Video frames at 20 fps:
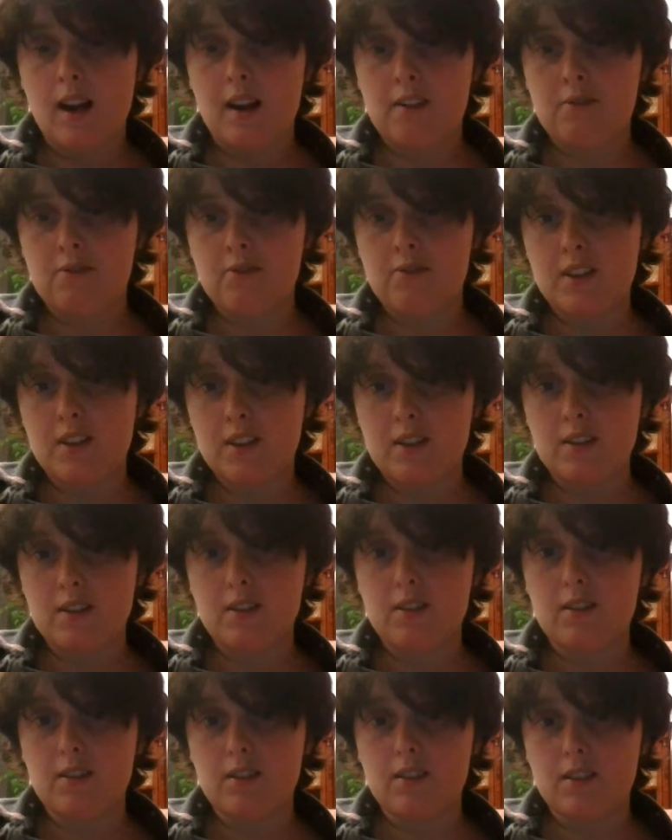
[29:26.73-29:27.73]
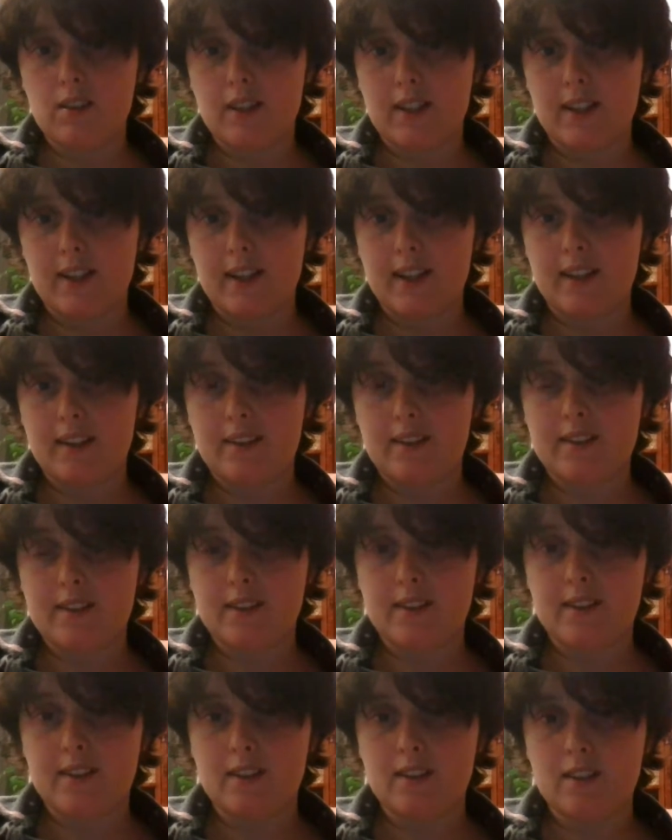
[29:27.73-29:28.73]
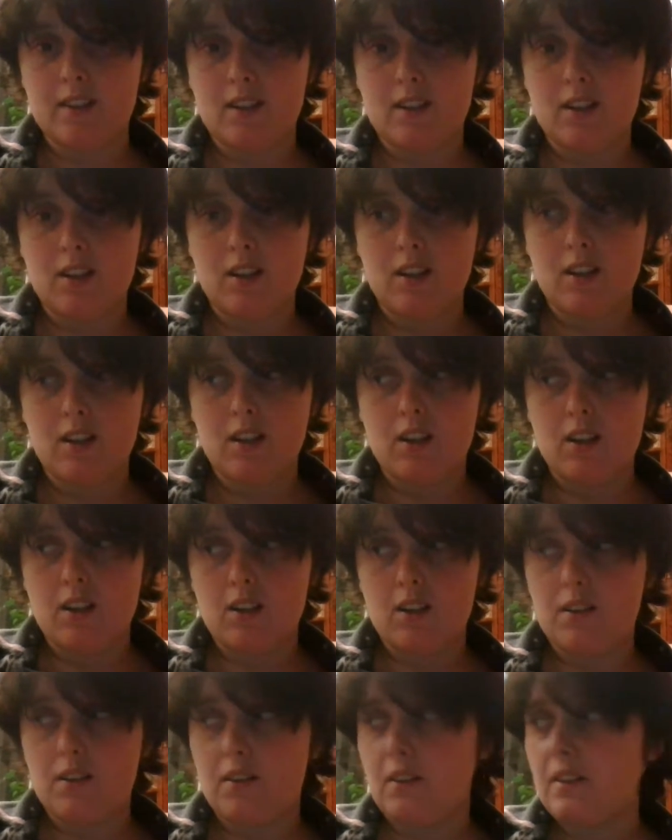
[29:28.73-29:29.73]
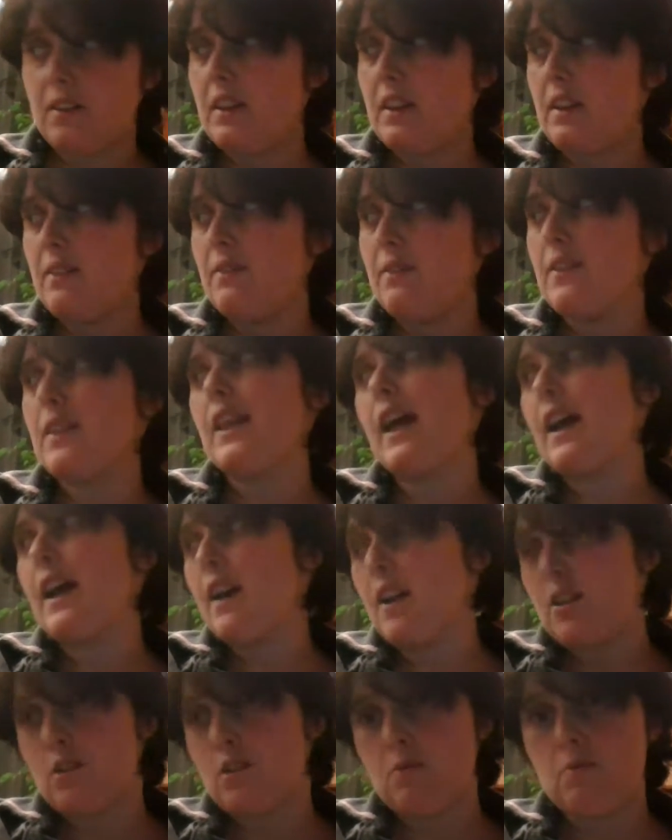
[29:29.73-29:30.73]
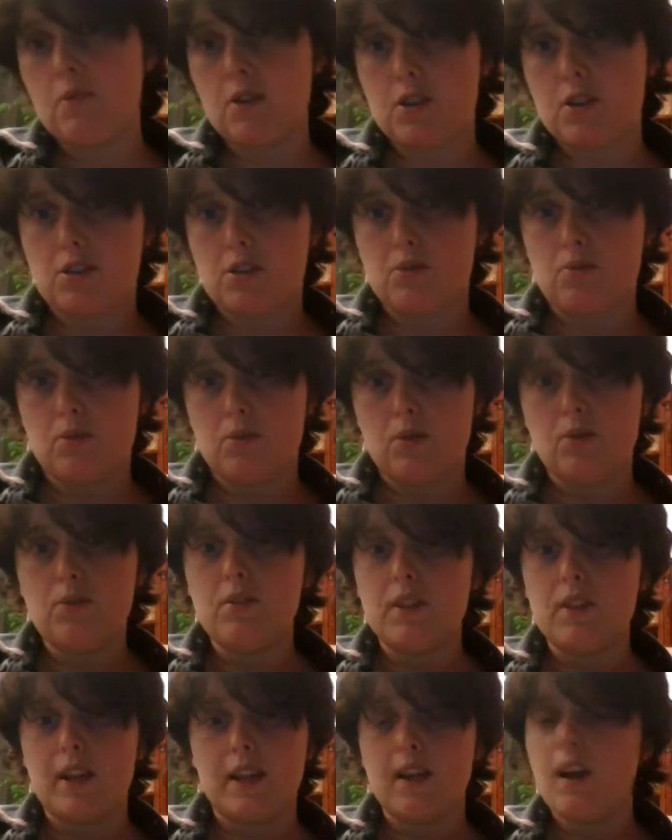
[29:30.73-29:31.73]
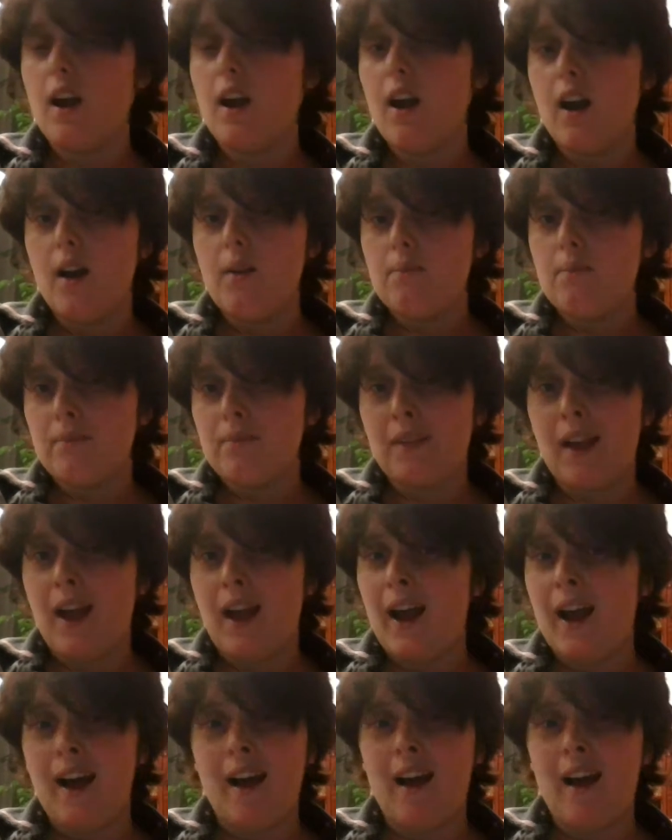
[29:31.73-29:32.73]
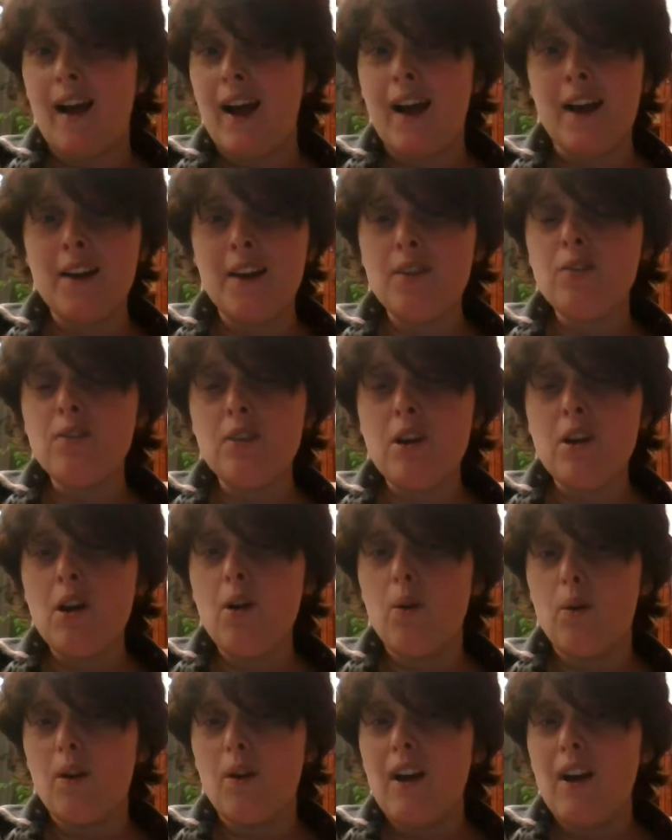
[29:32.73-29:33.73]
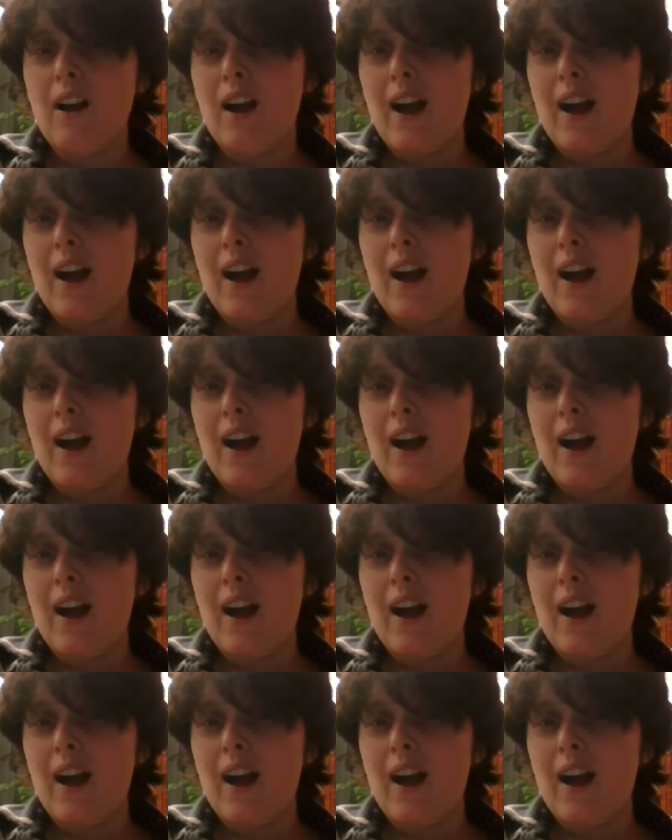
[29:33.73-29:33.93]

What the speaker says: I feel like even that other book, Swoon, like, I don't know.